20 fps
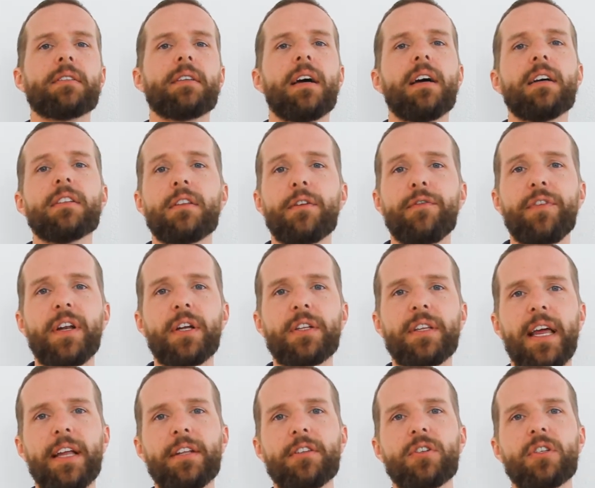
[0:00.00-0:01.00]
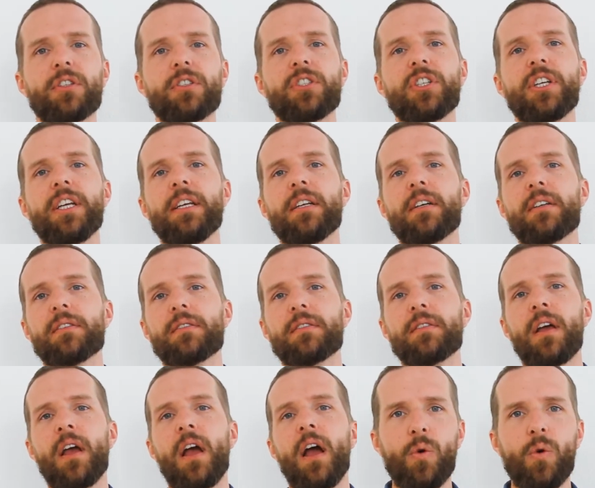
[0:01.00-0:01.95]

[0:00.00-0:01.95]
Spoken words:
the Philodendron genus.